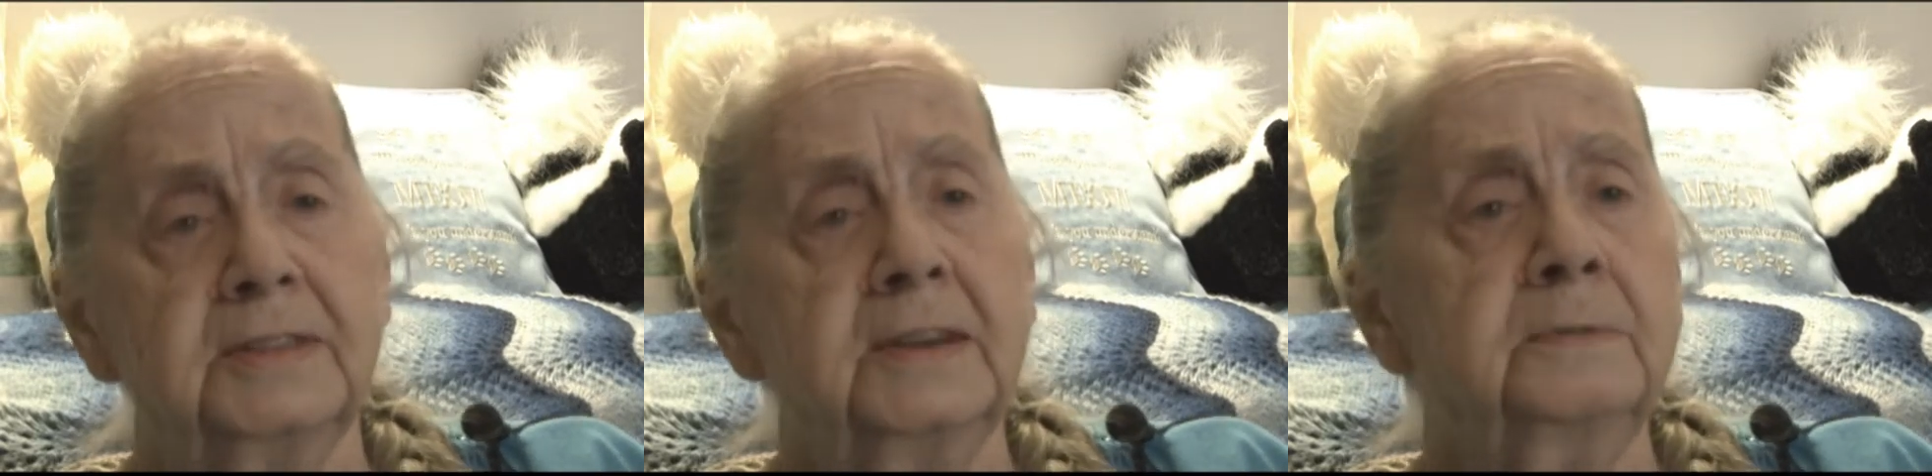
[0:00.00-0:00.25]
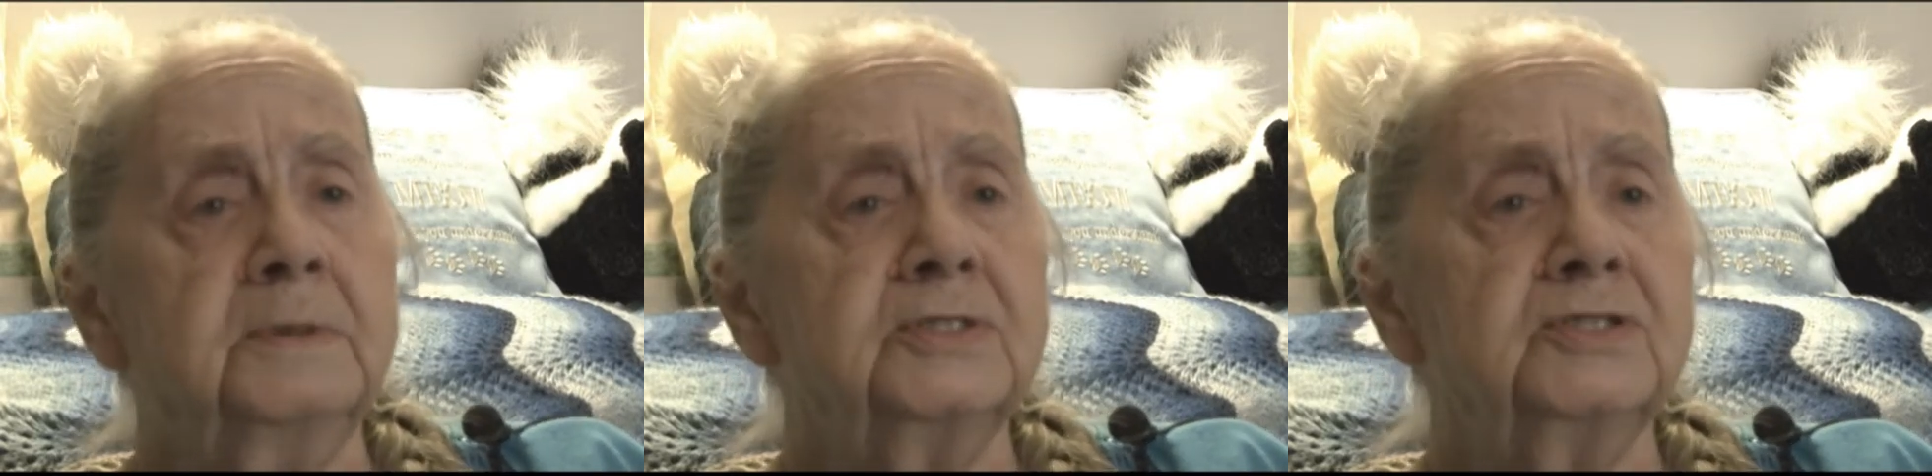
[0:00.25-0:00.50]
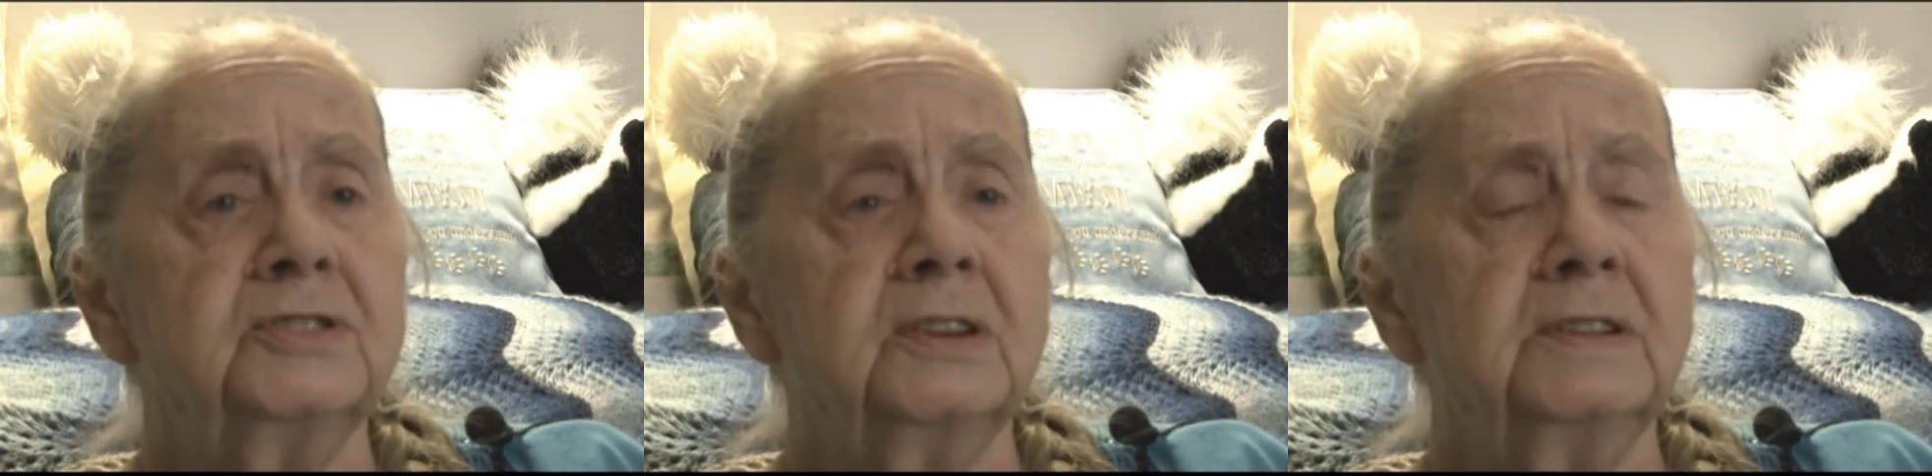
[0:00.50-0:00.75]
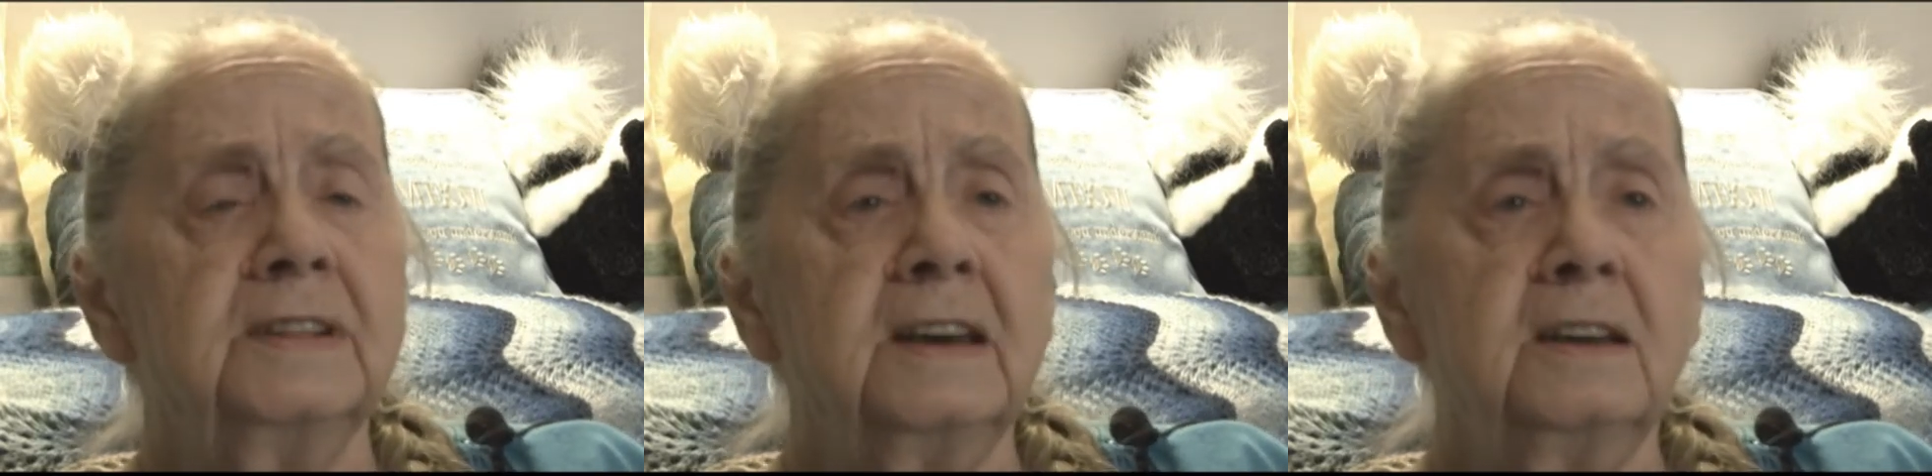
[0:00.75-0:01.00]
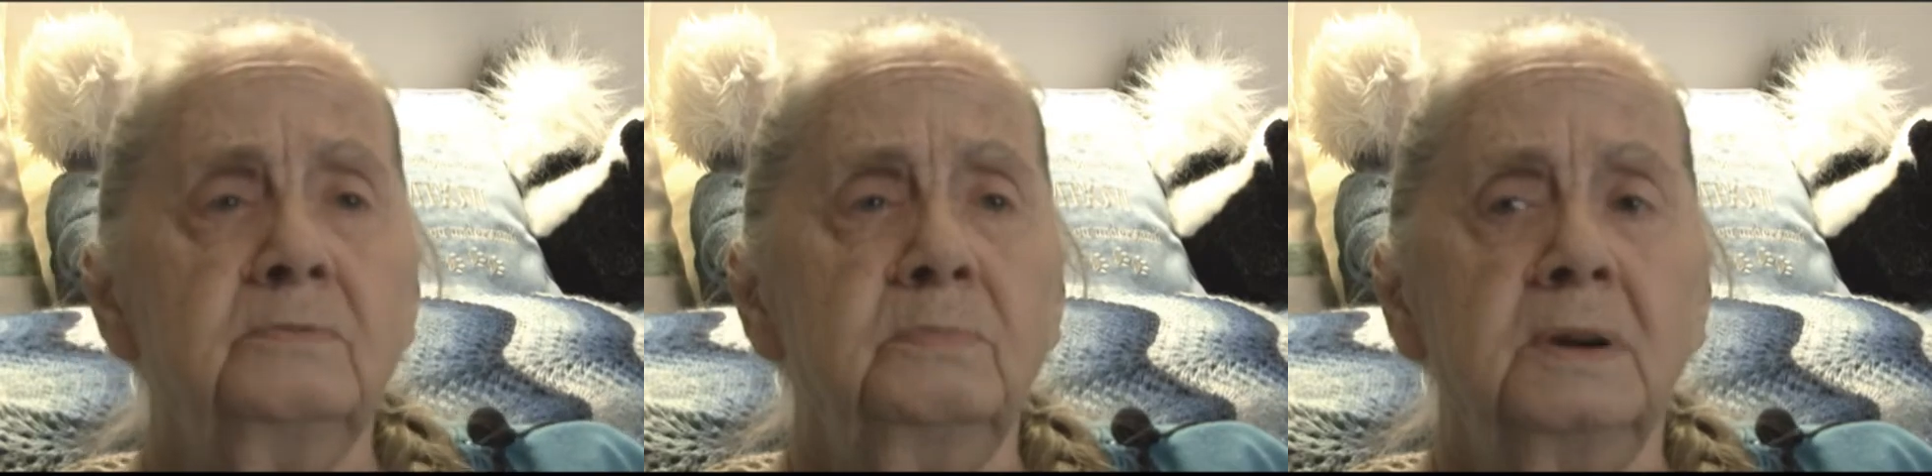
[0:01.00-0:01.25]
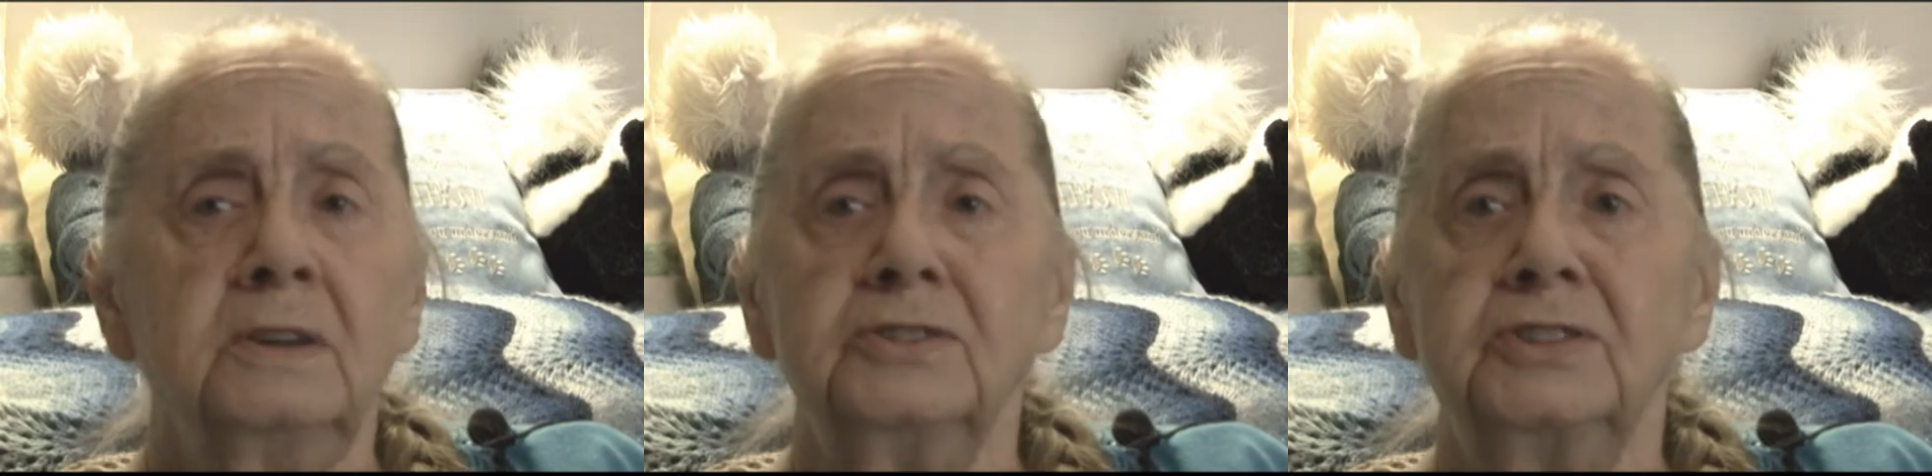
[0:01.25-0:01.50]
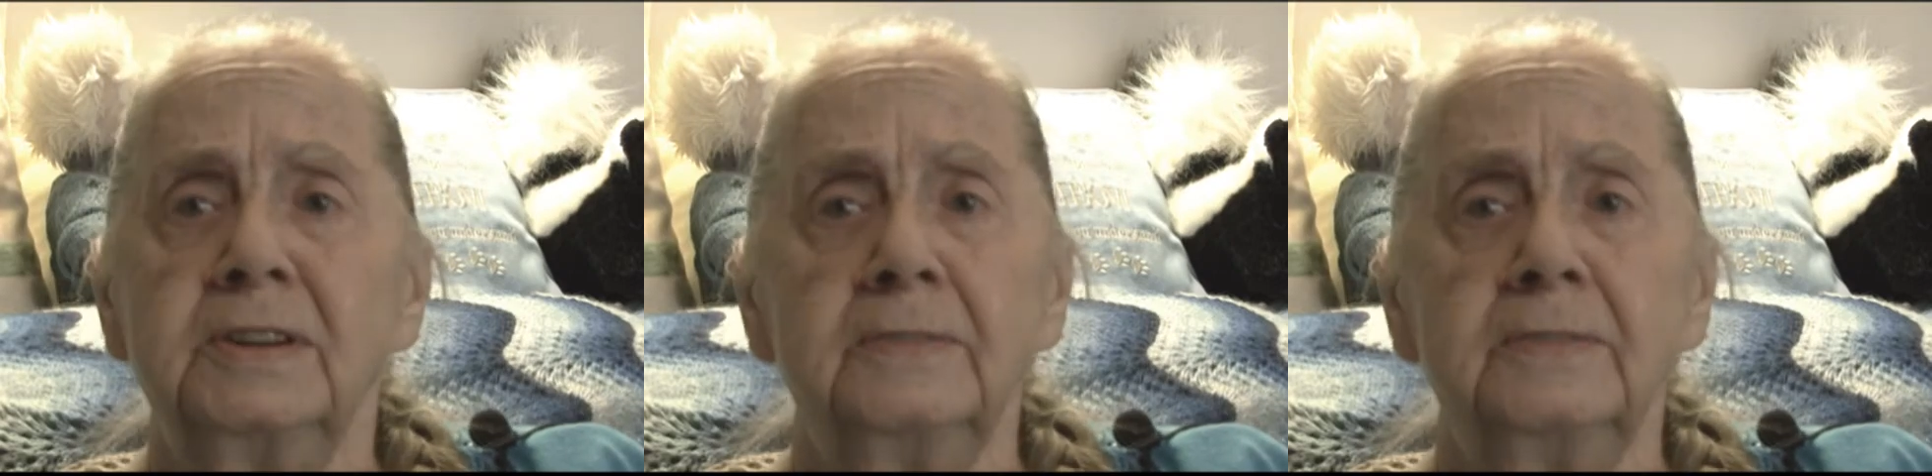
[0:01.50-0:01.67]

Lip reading: There was not much